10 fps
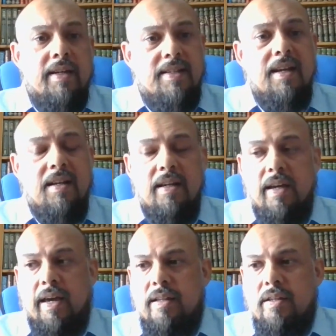
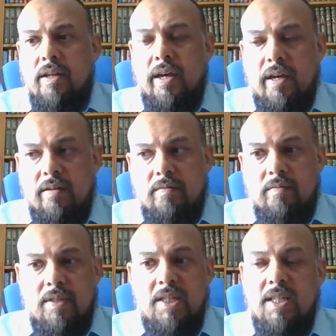Exactly. And uh...
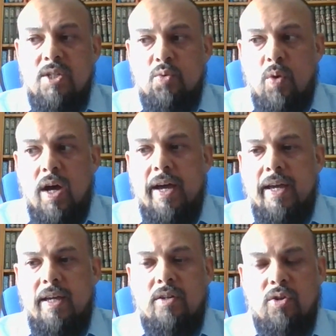this is
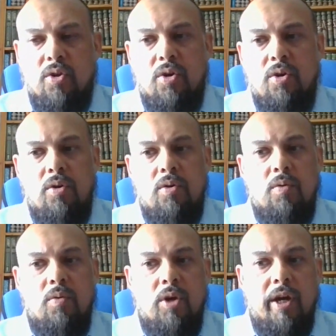why, you know,
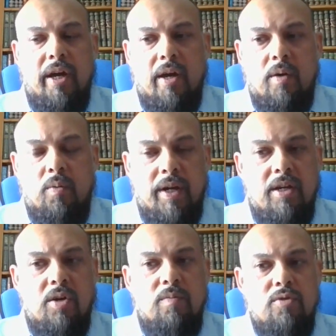uh,
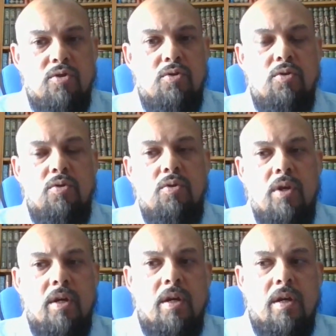when it comes to